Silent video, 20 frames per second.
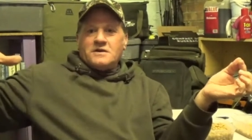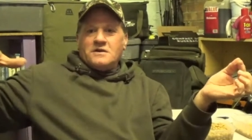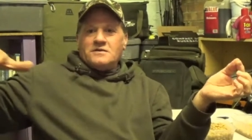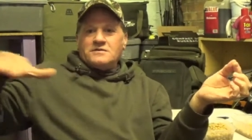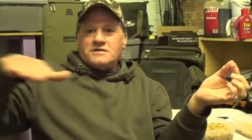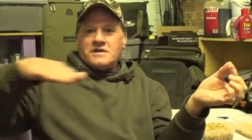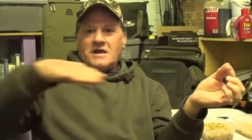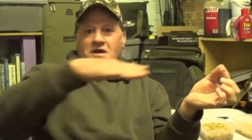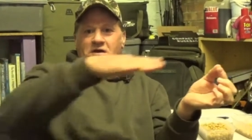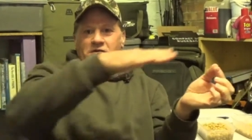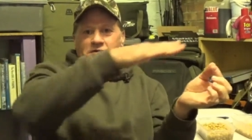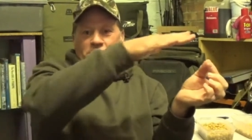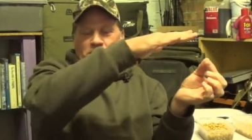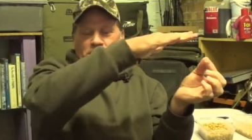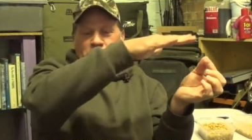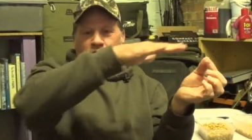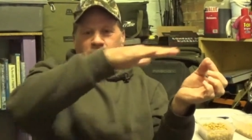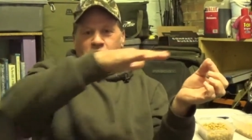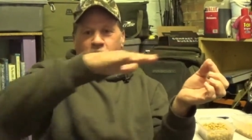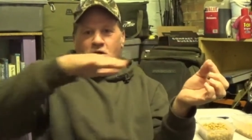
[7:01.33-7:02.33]
down on
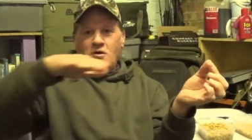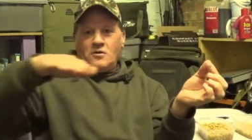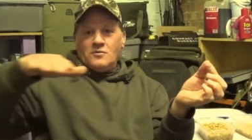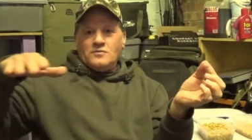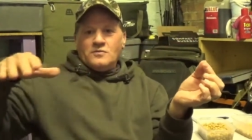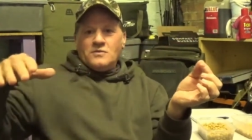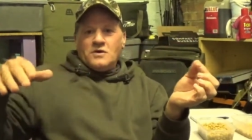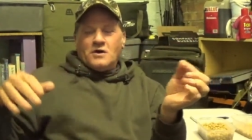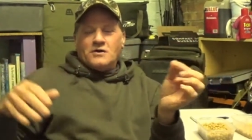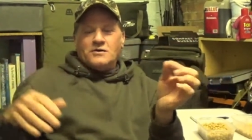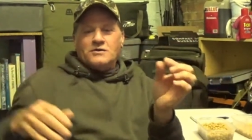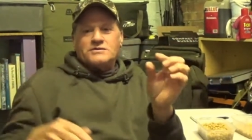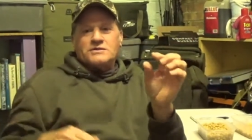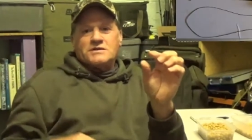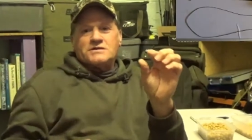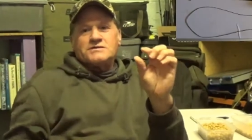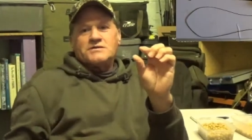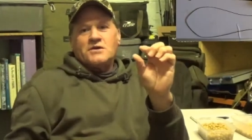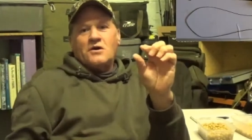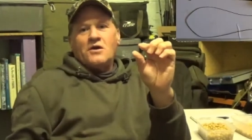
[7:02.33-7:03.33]
the bottom. I use a
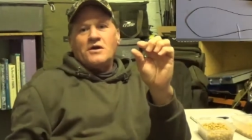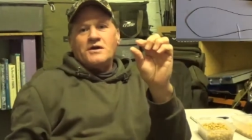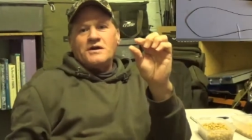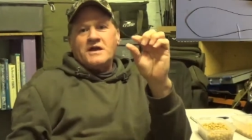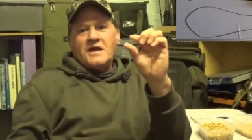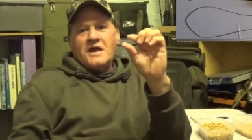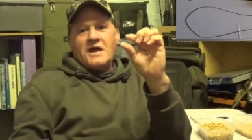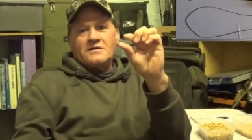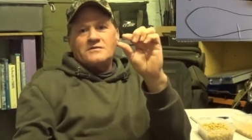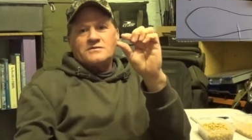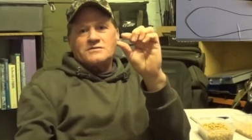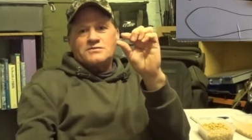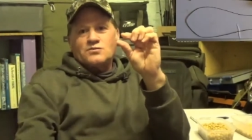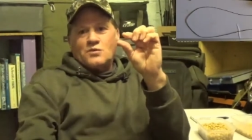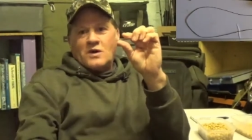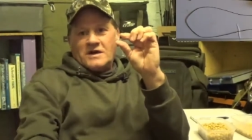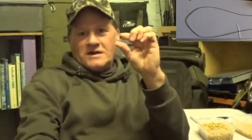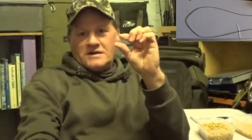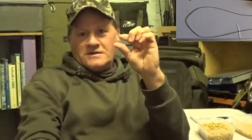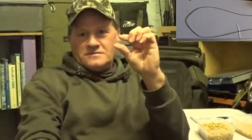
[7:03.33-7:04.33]
tiny ounce
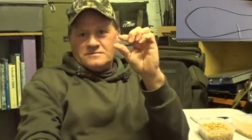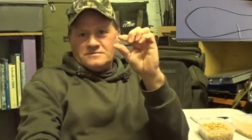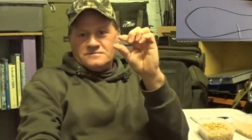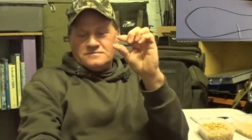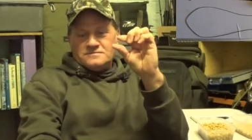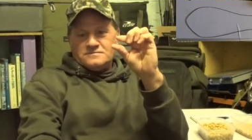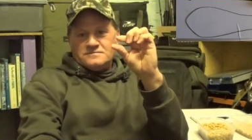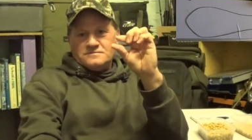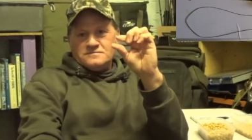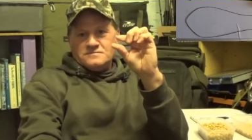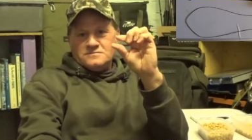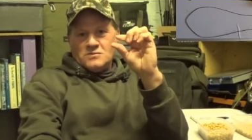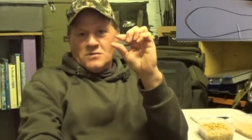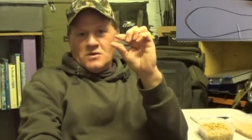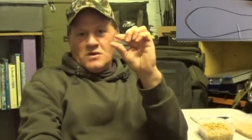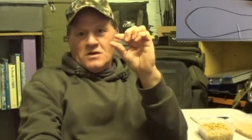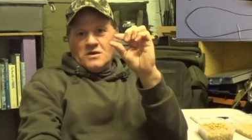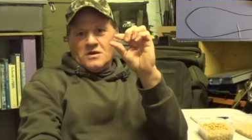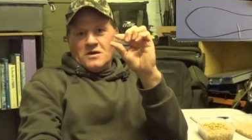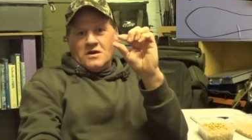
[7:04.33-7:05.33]
weight,
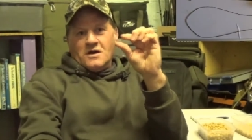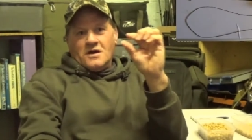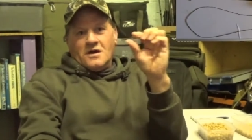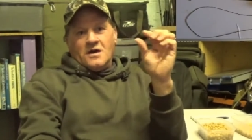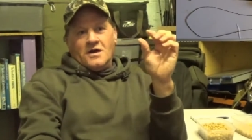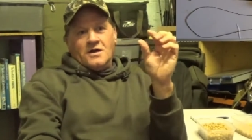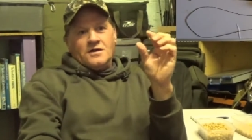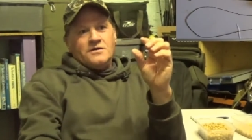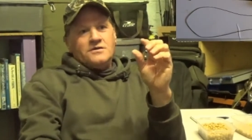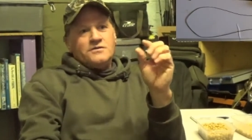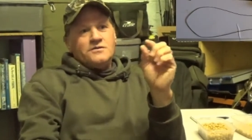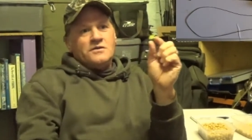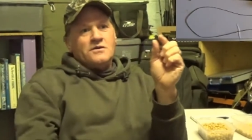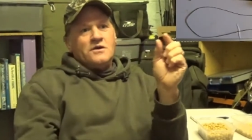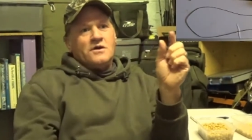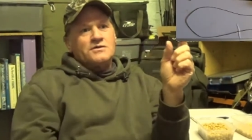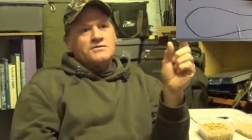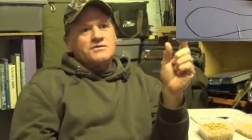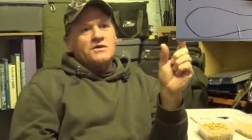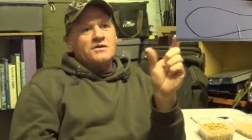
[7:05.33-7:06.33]
and
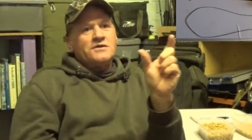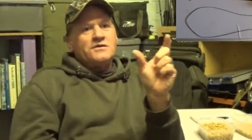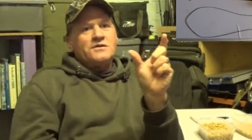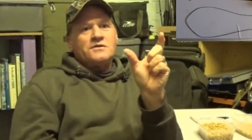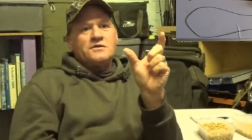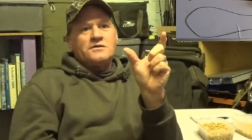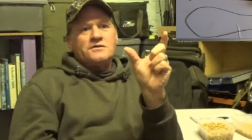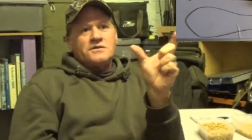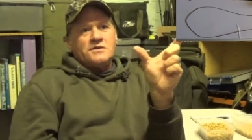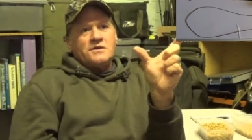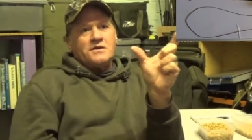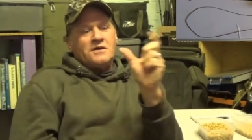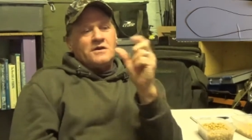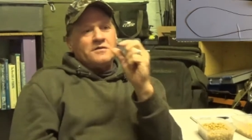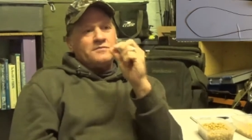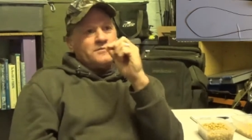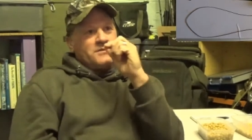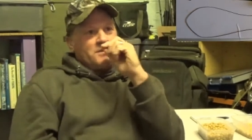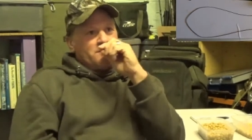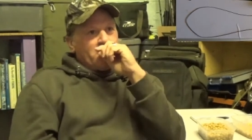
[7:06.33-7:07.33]
I'll show you
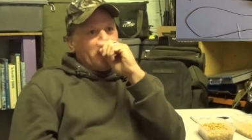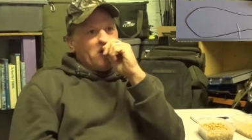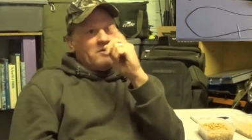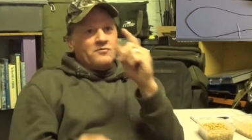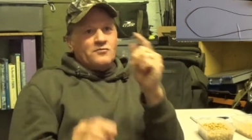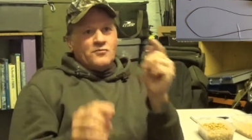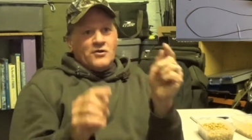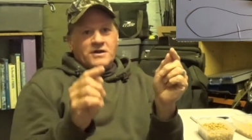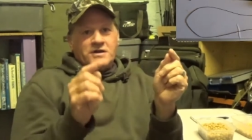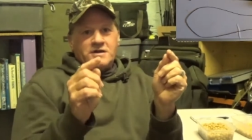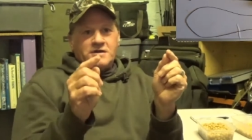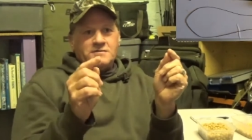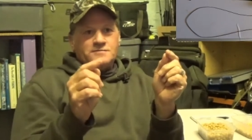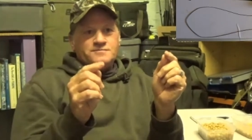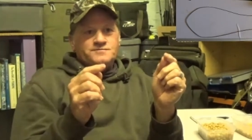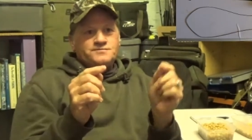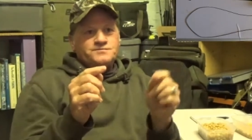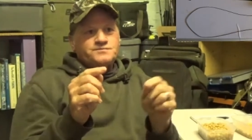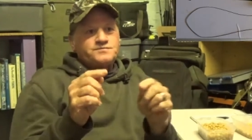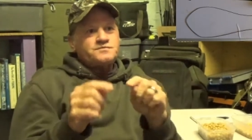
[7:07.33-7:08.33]
the bottom rig.
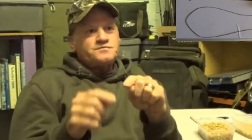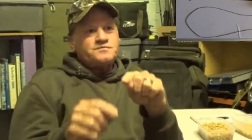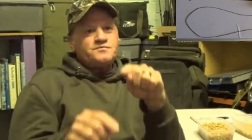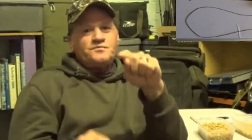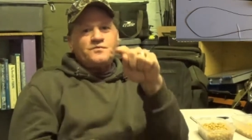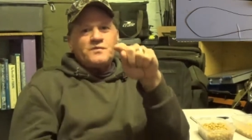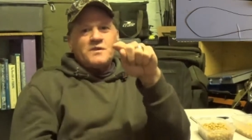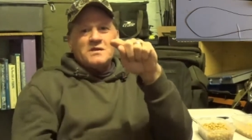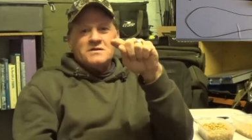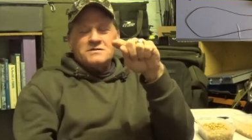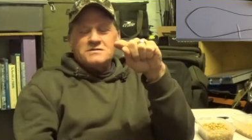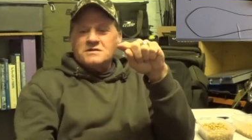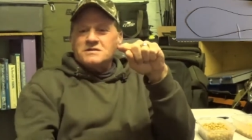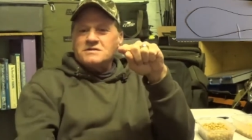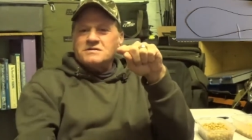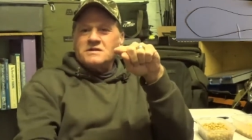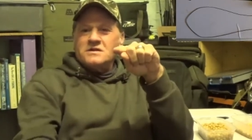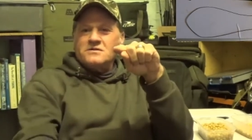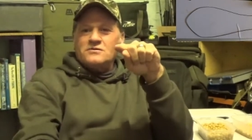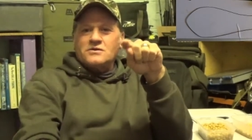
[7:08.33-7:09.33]

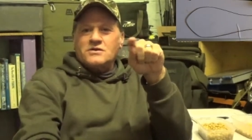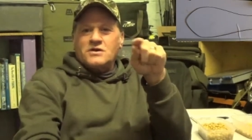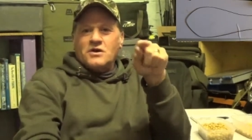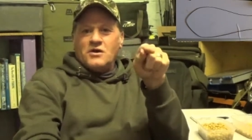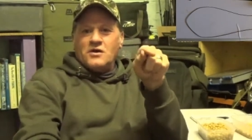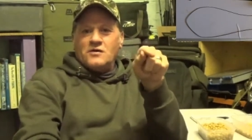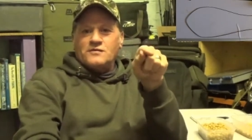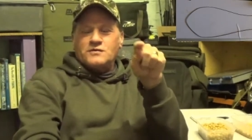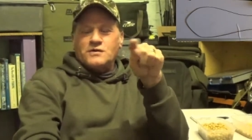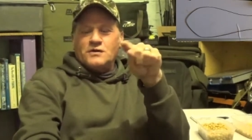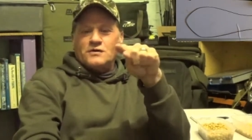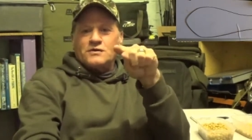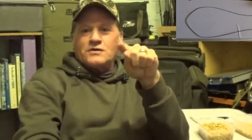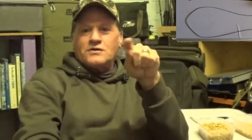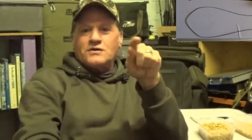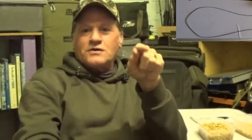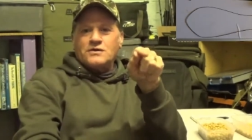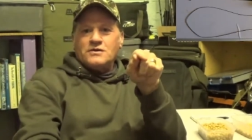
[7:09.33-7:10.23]
It's a little curved hook,